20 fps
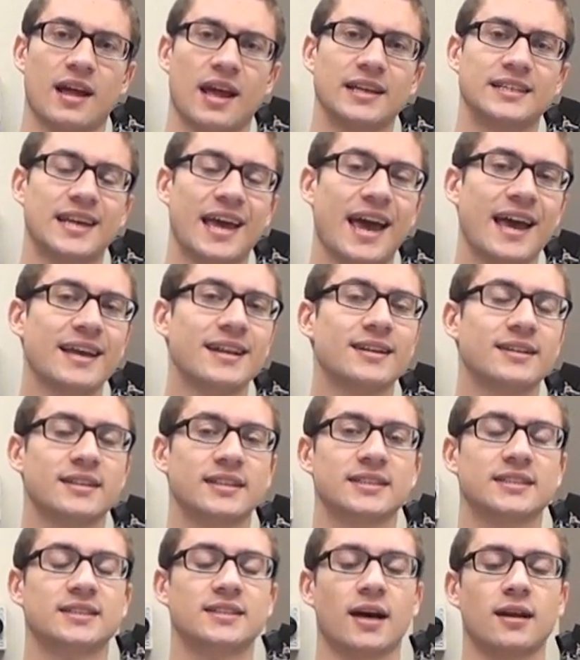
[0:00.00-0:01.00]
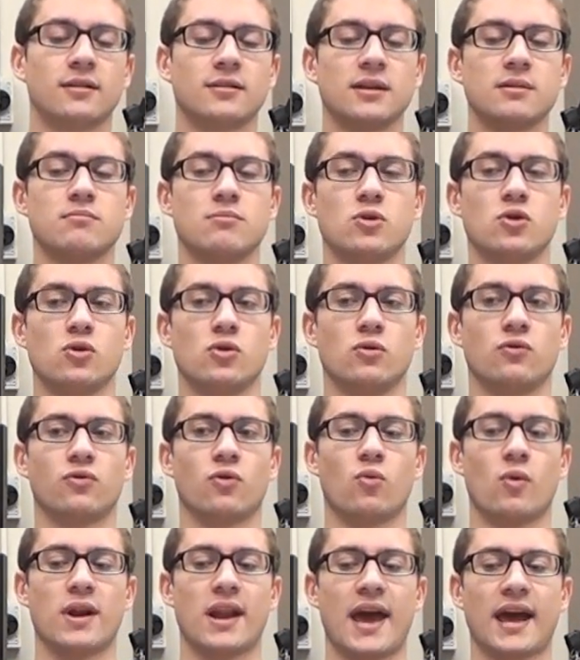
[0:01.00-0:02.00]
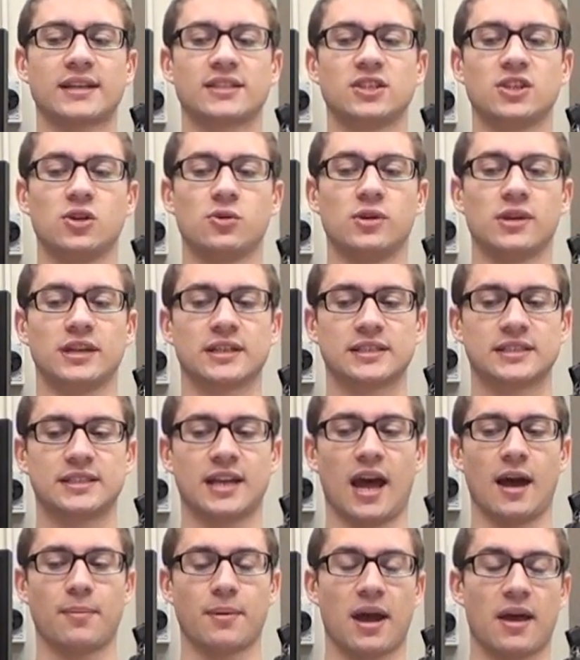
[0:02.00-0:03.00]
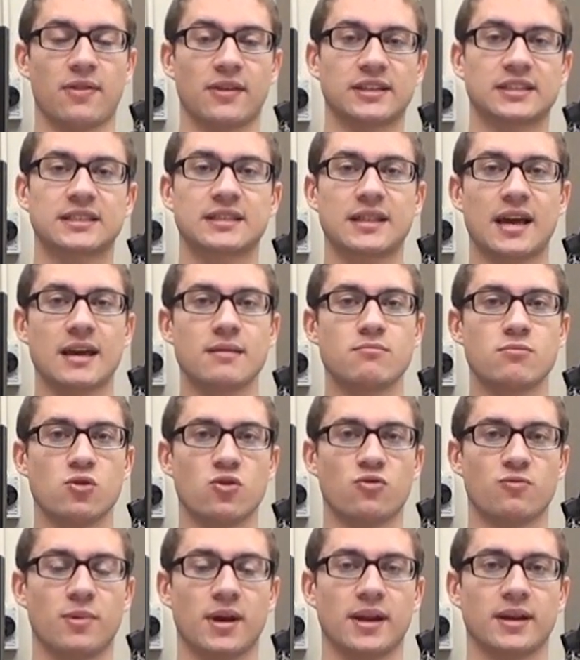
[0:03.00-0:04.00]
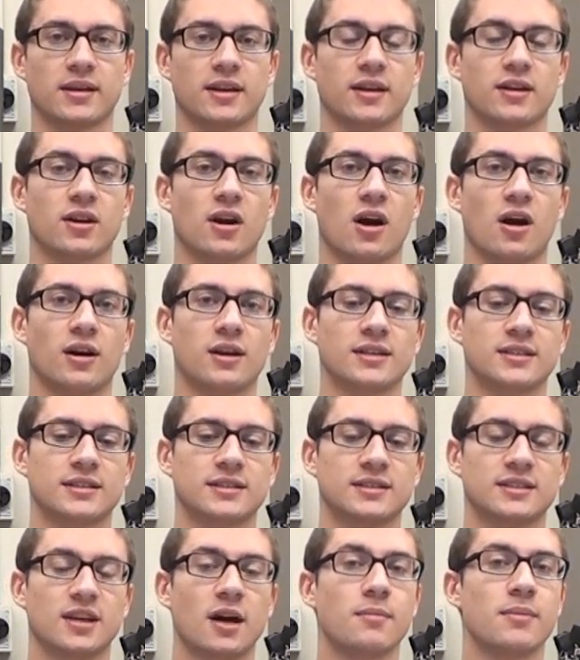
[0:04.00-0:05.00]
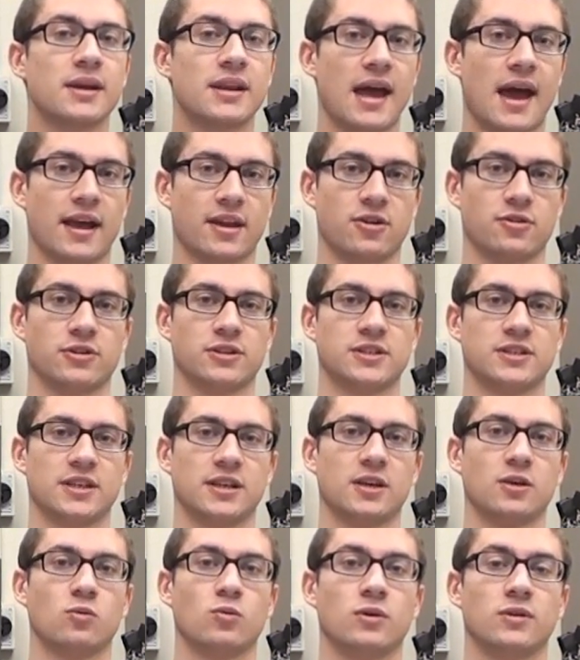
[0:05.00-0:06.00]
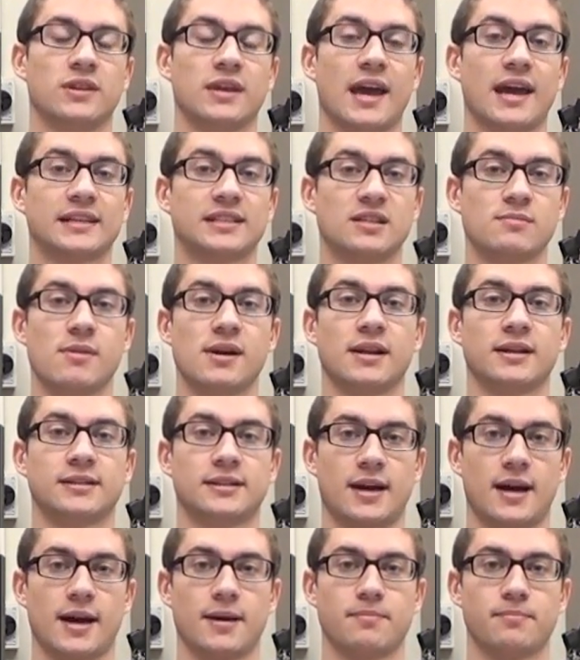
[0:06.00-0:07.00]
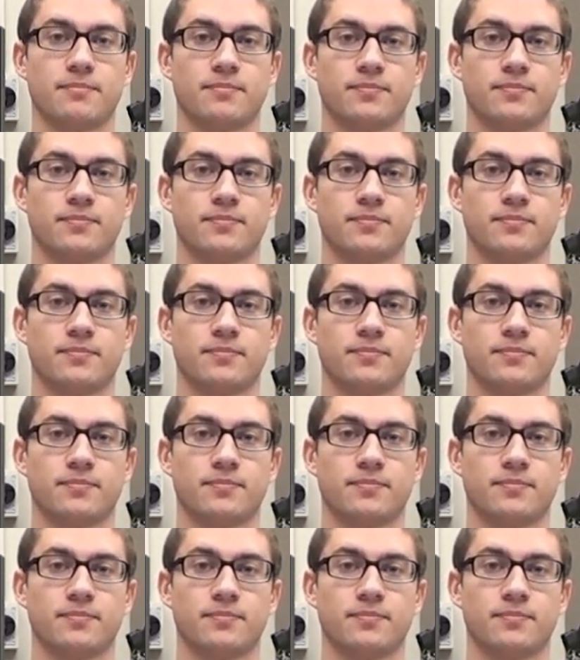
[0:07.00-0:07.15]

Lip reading: His head does subtly move when executing a step, and this slight movement can cause some inaccuracy with the estimated time.